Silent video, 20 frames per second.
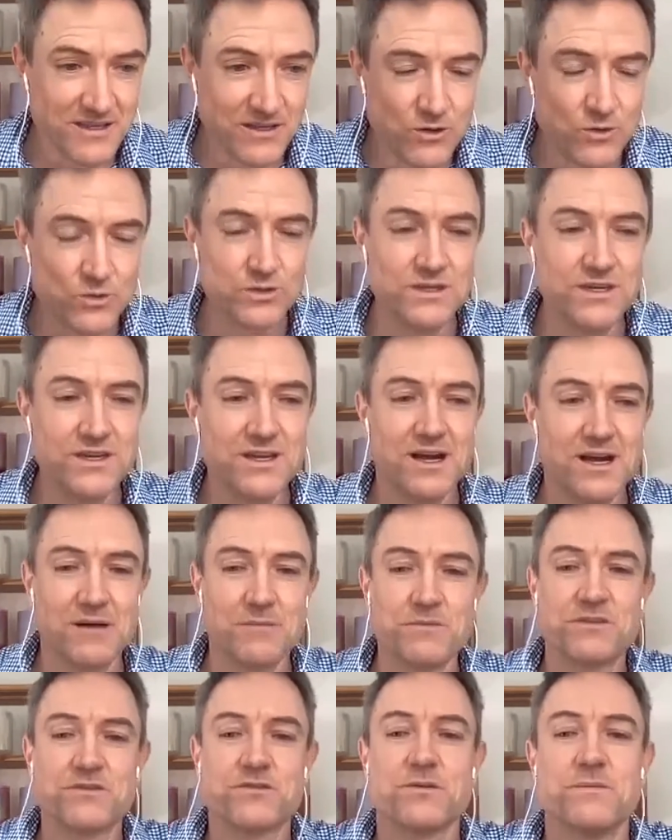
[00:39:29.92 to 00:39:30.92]
good
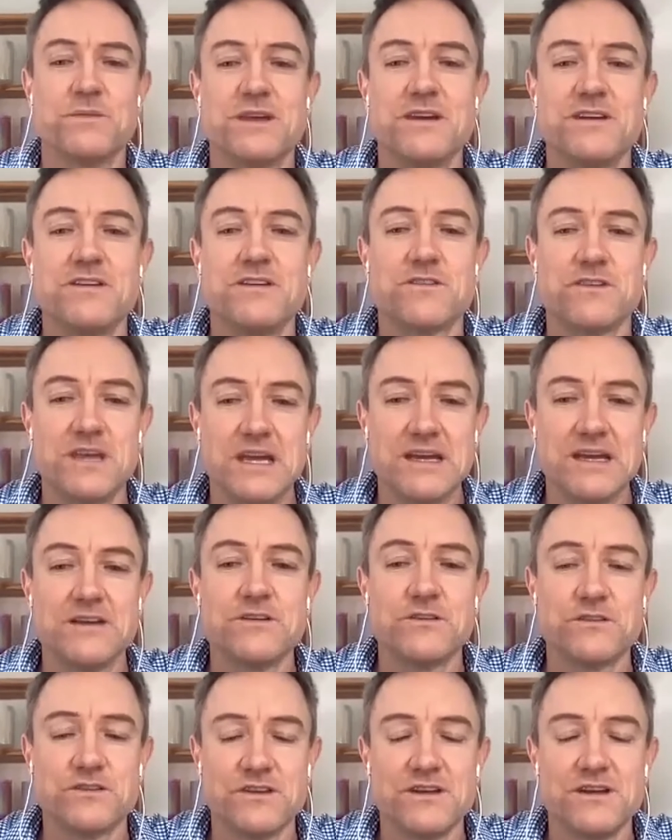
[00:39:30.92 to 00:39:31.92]
comes from these
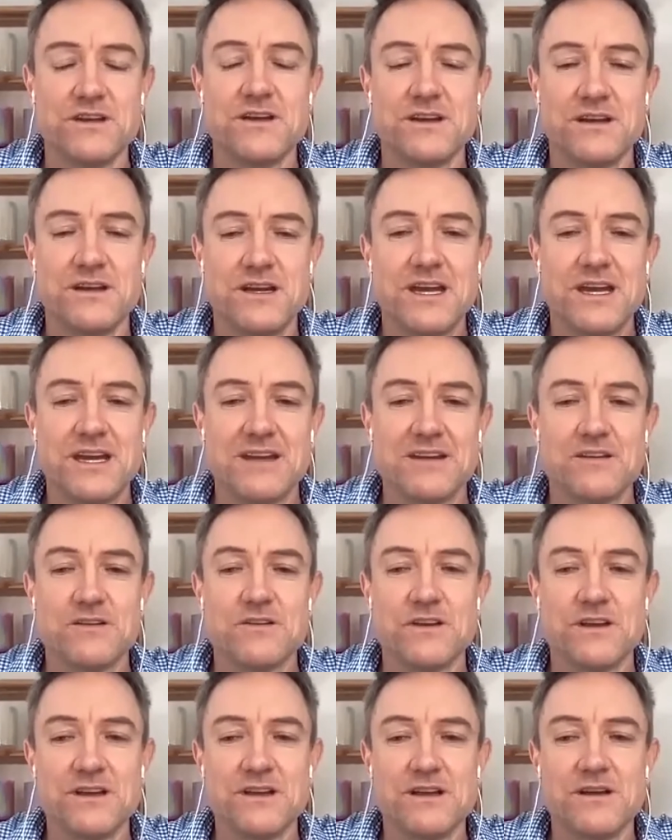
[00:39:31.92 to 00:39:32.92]
things,
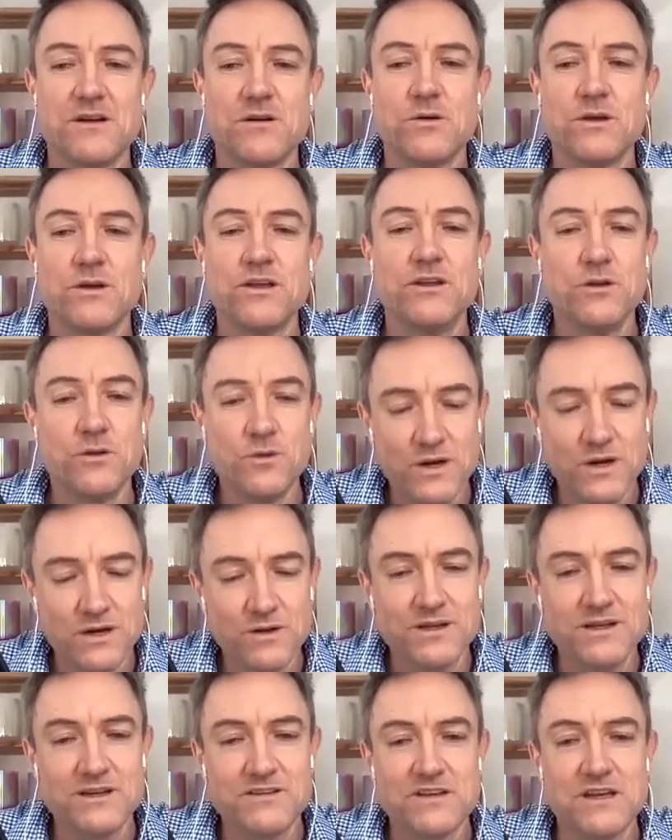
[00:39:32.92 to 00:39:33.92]
and you
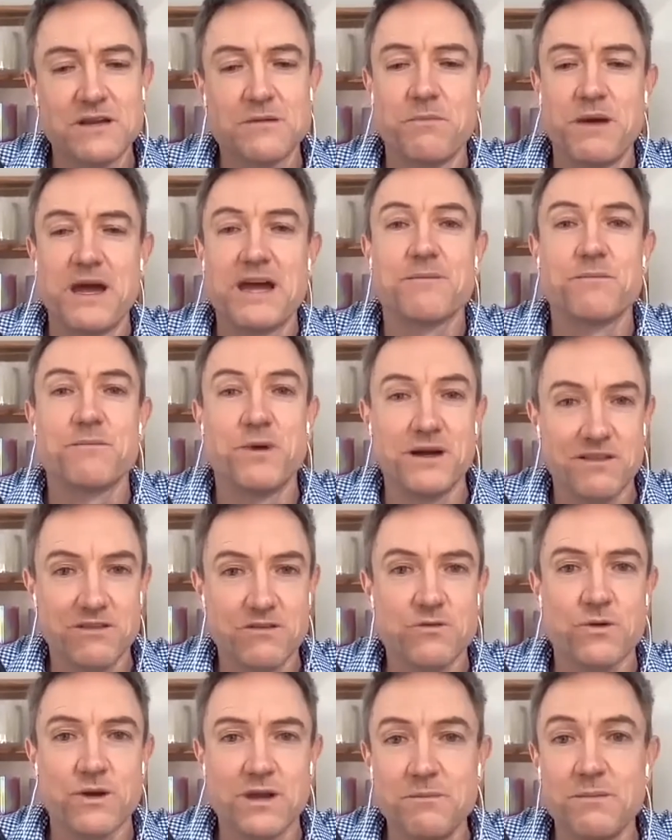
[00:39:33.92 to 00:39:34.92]
only set back by
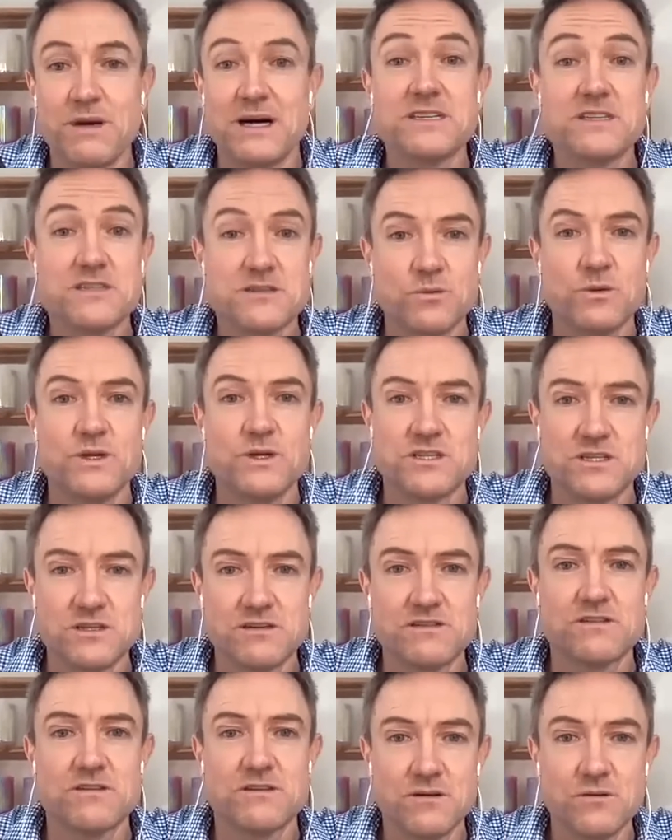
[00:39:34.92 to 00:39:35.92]
3 months, which
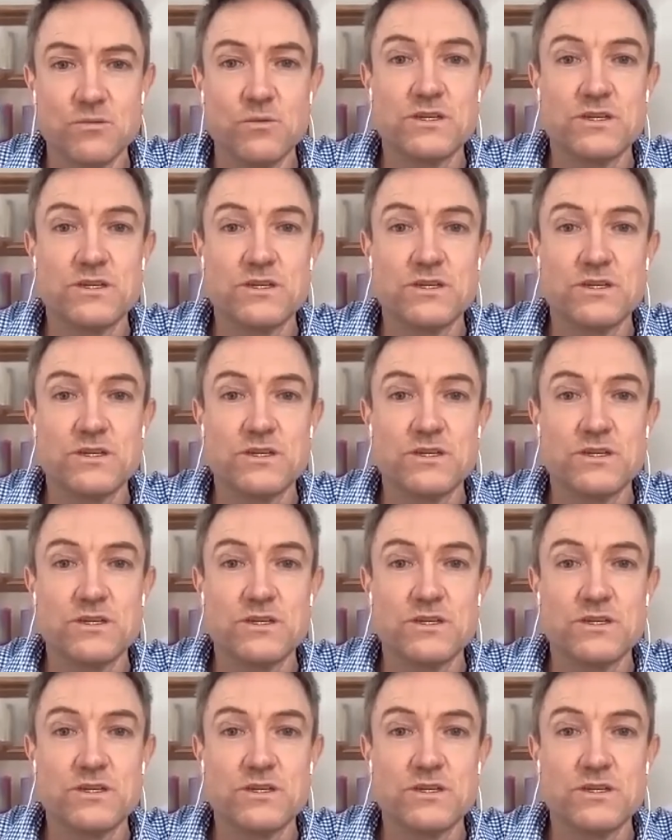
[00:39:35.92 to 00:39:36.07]
is